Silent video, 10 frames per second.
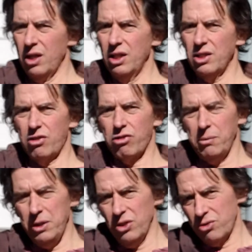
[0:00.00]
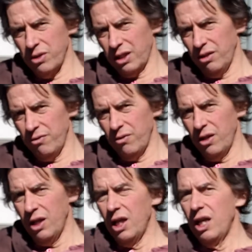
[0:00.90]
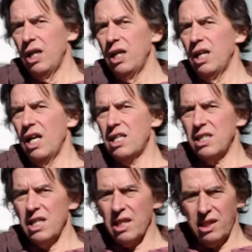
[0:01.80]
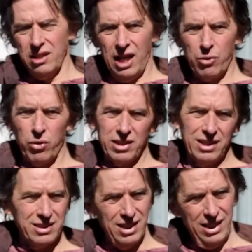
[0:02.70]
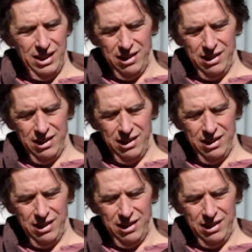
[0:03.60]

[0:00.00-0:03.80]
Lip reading: It's incredibly destructive. It's nothing like what they say.